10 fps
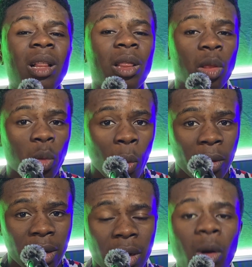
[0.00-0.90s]

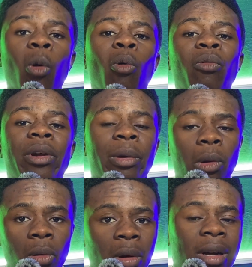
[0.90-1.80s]
longer or for a
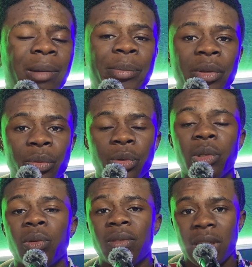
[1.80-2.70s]
longer period
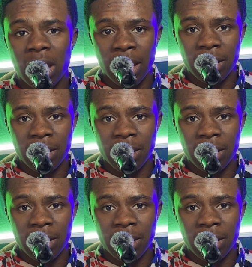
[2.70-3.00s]
of time,